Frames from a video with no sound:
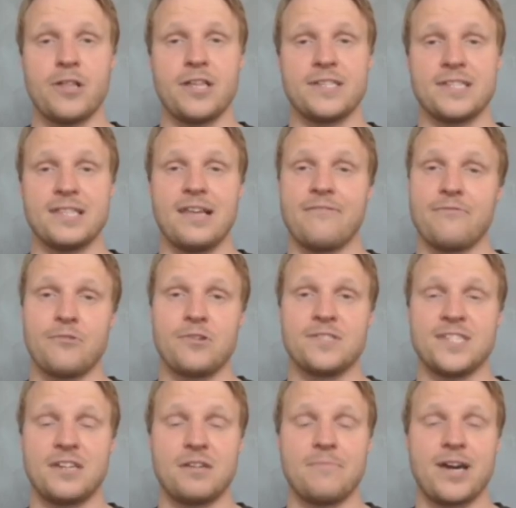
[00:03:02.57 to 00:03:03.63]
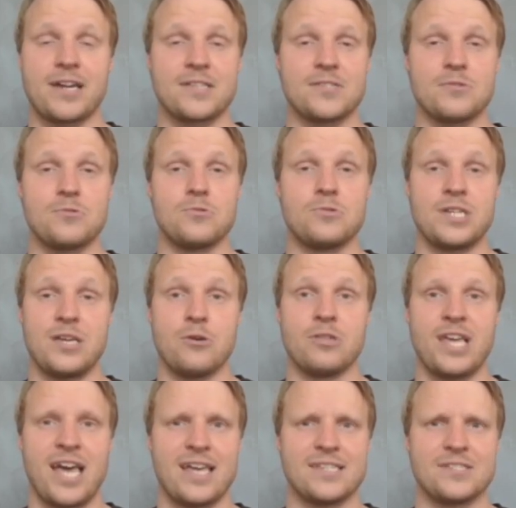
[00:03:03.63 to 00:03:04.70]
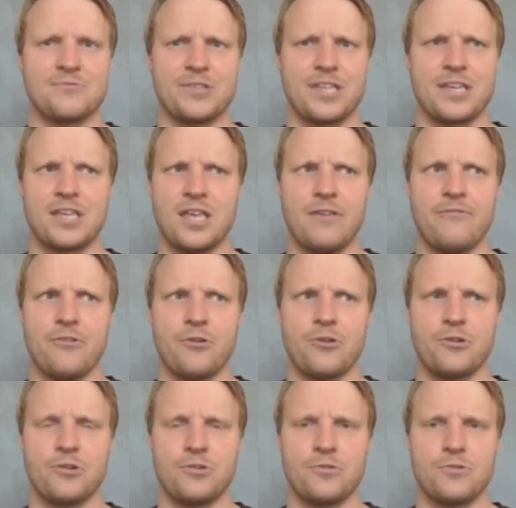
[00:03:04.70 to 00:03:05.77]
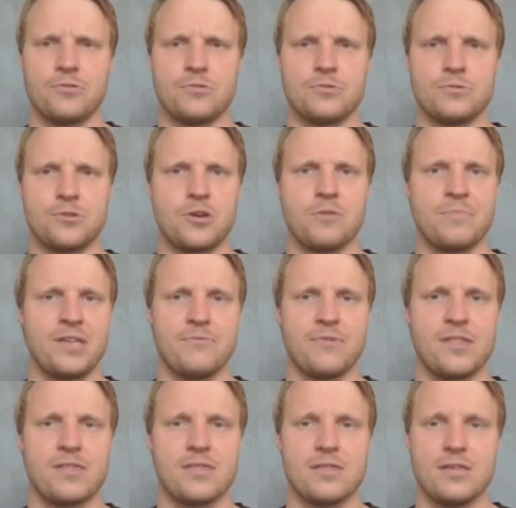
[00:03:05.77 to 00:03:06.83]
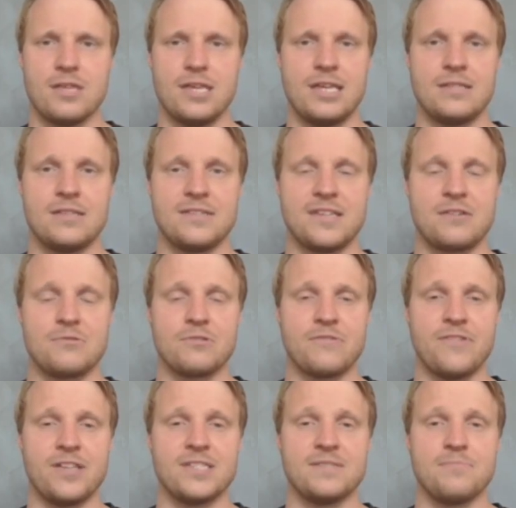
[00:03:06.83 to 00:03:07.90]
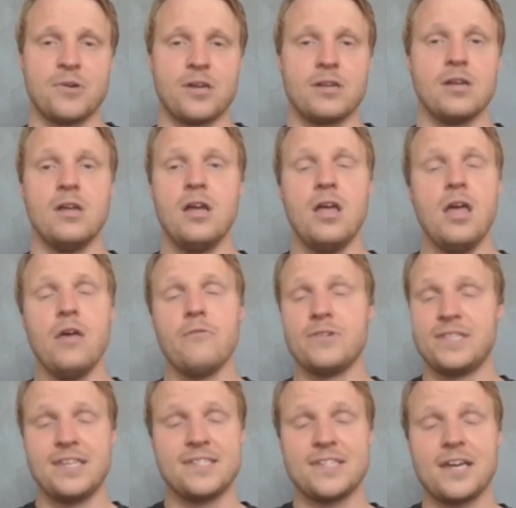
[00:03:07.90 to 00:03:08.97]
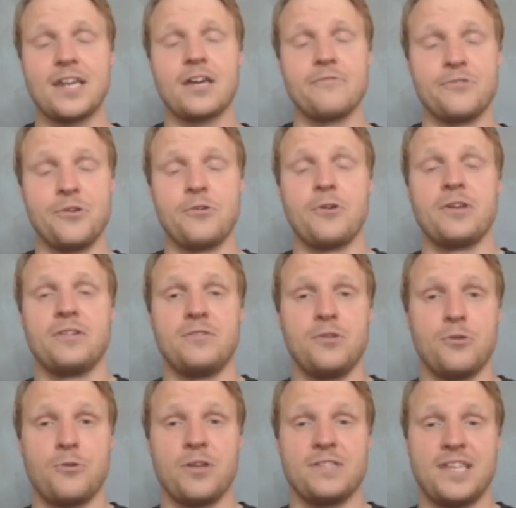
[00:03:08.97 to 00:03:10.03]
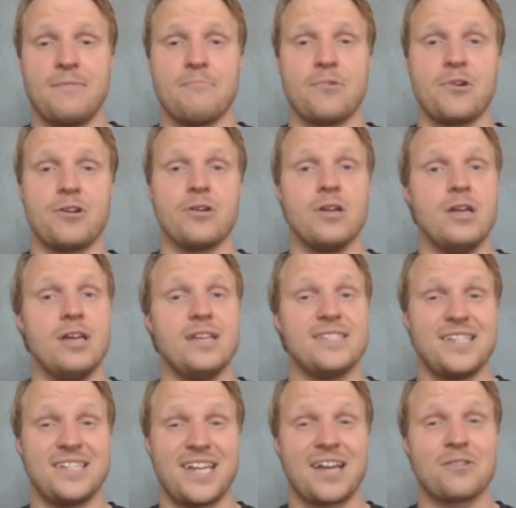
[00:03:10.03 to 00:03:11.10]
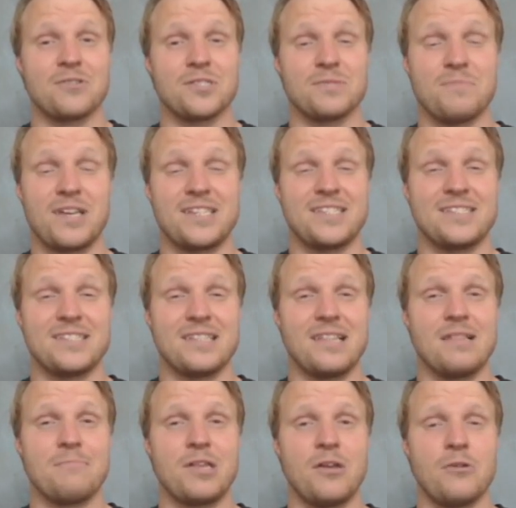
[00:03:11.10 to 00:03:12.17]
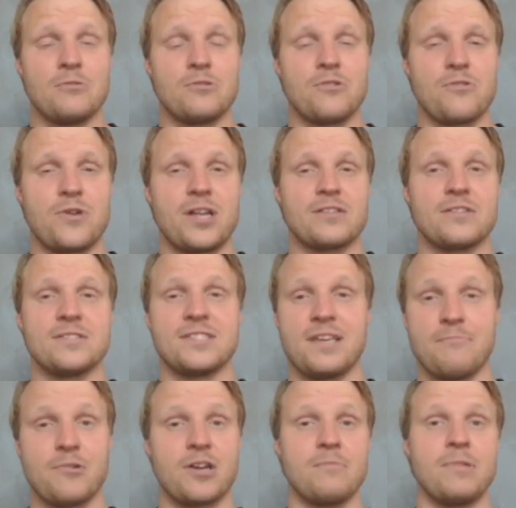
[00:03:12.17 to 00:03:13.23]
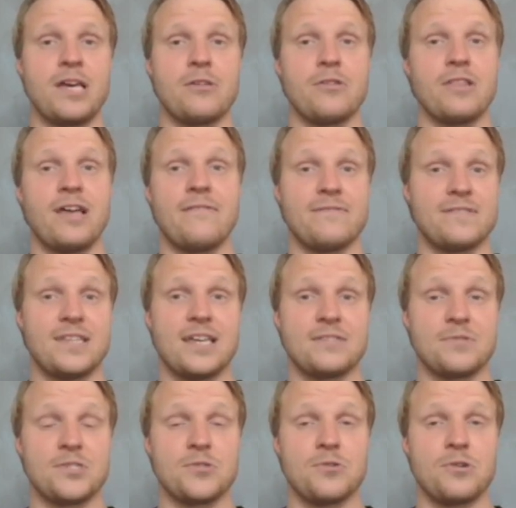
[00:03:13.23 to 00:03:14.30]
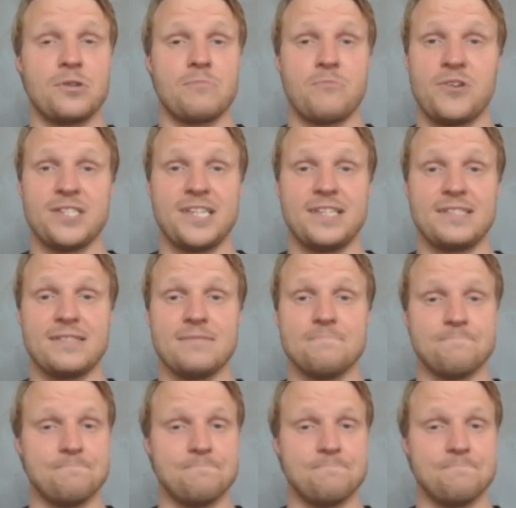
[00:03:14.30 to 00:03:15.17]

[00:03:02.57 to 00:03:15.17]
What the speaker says: is a left-footed center-back, so he only has really Kivior to compete with in the central defense. But with this signing of Yuri and Timber, Zinchenko's place is a little bit under threat because Timber can play on the left, as we saw in preseason.